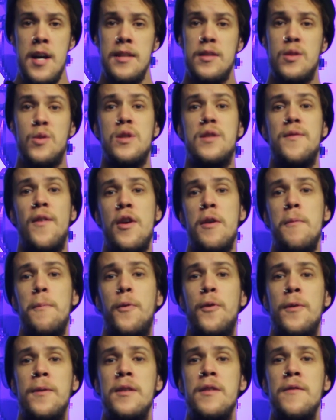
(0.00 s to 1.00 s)
So it's very
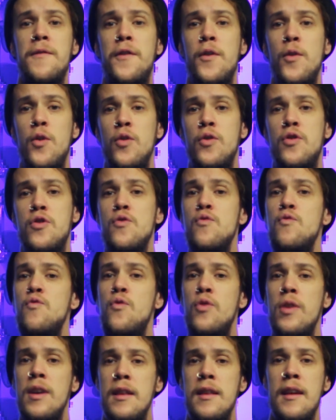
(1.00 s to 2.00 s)
important for you to
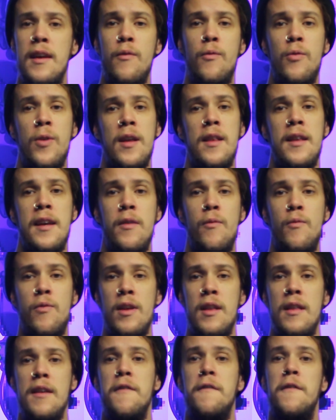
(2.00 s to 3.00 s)

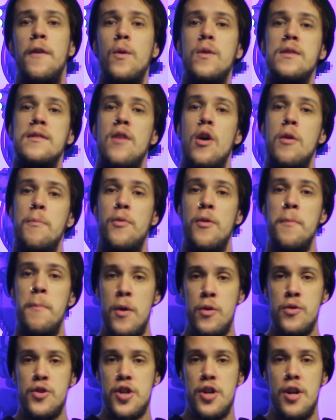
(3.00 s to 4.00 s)
really focus on
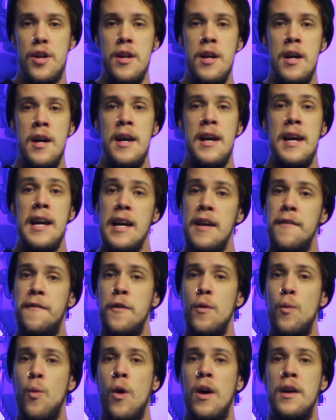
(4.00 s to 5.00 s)
promotion if
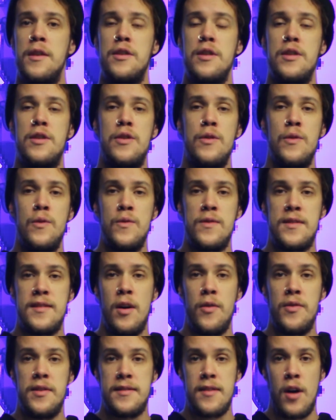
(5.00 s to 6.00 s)
you want to
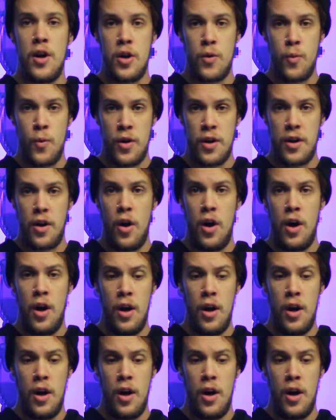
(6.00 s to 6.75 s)
sell this artwork